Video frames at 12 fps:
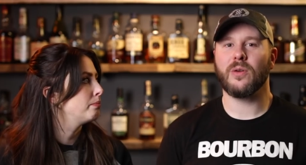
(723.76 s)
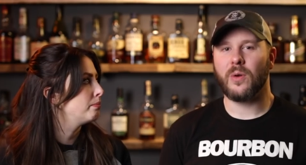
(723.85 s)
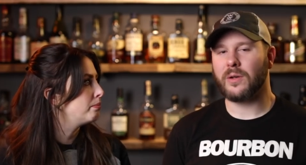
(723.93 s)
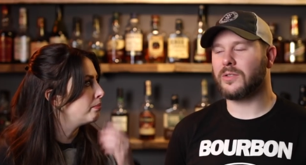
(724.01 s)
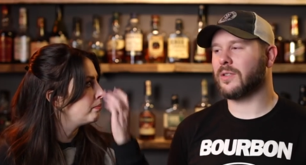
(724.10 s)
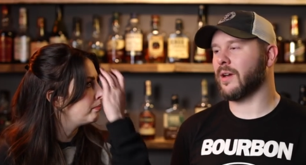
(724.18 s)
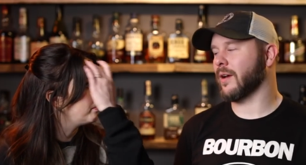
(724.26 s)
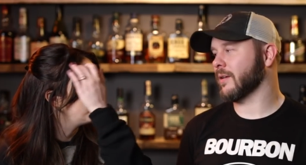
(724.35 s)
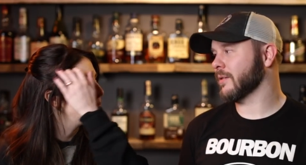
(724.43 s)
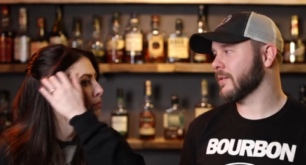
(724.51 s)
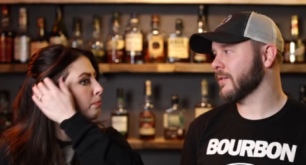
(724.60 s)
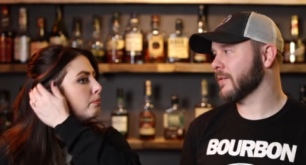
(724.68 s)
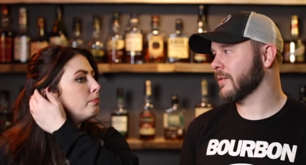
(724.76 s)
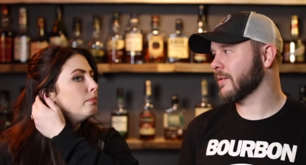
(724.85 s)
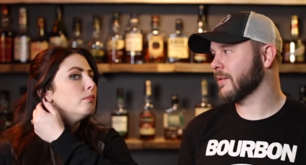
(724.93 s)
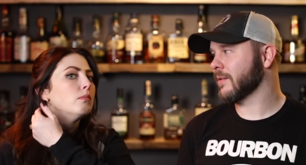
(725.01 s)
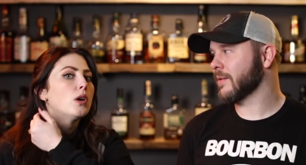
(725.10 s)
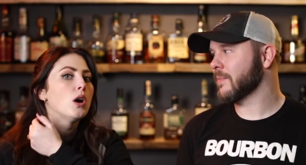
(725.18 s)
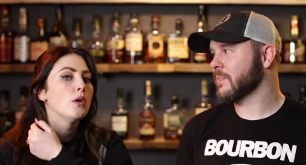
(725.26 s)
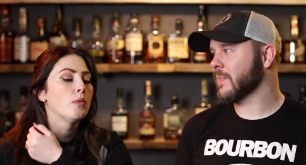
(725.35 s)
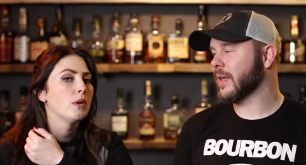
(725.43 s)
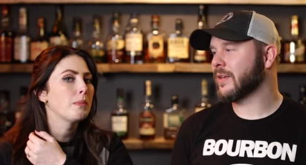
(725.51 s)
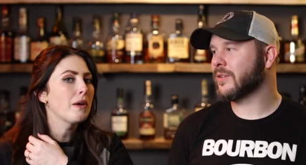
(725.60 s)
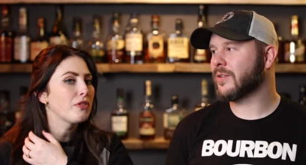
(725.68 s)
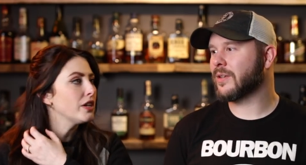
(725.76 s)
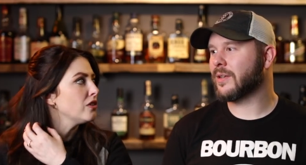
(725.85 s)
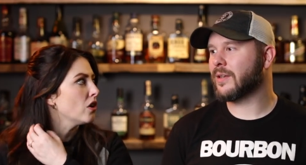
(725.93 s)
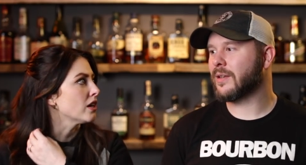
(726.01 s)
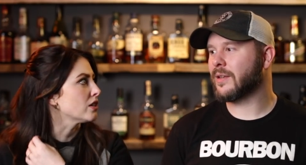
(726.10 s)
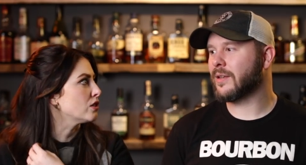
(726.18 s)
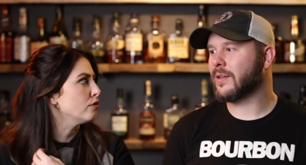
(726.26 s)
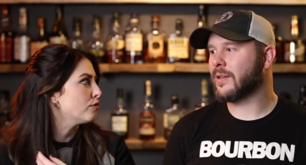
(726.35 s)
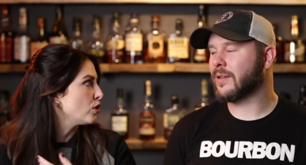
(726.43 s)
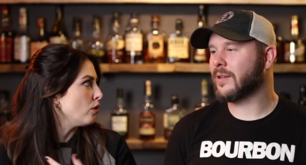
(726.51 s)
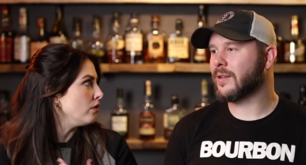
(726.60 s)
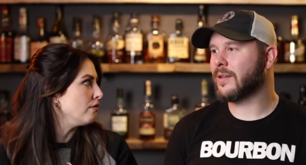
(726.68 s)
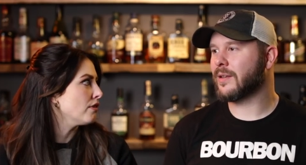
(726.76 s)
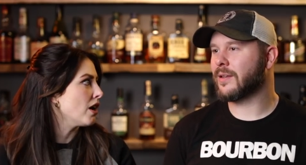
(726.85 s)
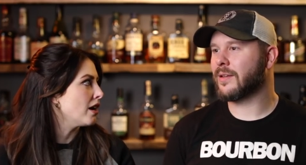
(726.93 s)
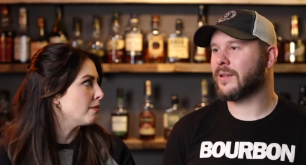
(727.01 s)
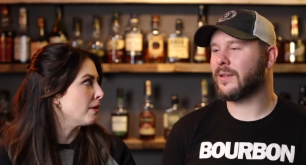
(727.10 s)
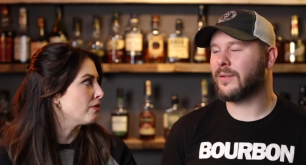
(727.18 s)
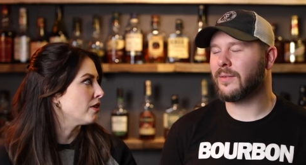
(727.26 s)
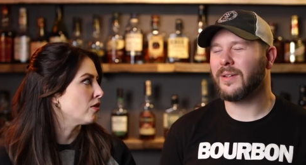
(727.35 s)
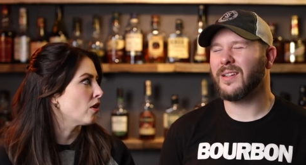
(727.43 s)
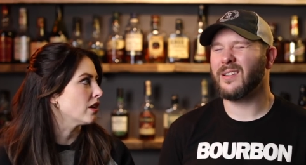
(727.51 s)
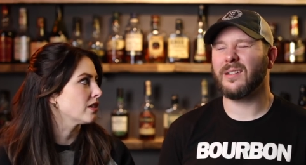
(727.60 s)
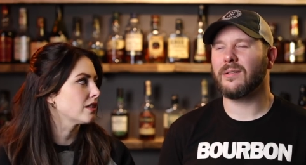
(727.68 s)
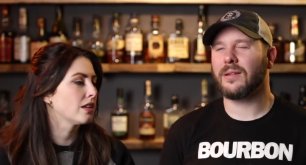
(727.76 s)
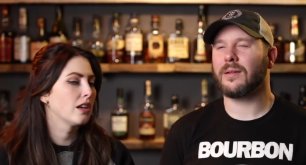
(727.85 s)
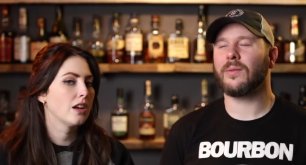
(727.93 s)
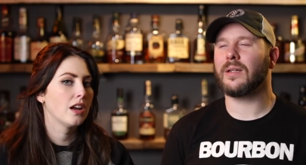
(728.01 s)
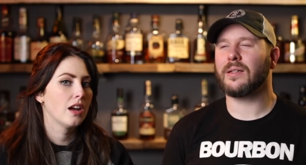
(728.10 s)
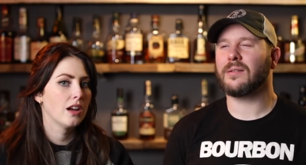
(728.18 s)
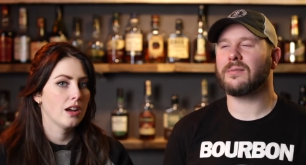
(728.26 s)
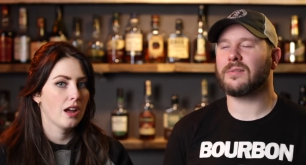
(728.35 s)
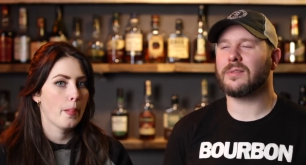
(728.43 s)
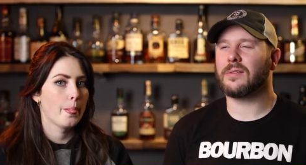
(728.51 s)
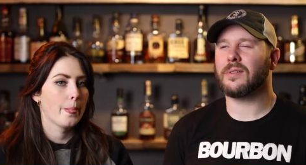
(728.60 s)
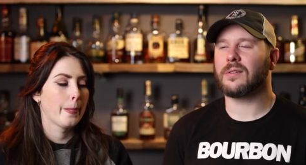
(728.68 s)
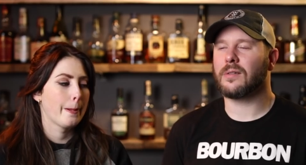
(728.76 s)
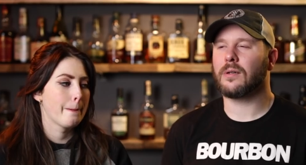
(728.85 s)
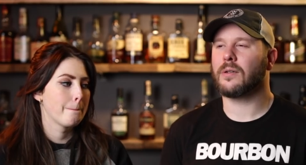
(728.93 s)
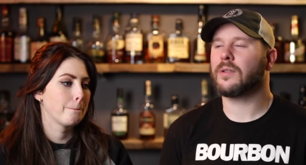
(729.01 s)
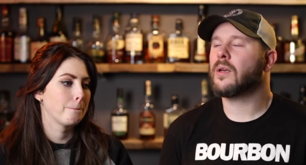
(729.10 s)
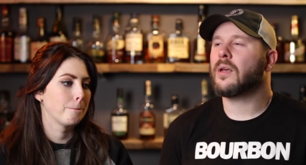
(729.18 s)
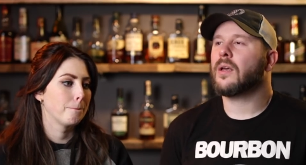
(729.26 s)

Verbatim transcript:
Speaker 1: New York style?
Speaker 2: Oh, what about thin crust? You've totally forgotten about thin well, oh, crust.
Speaker 1: Okay, well, I don't really like thin crust.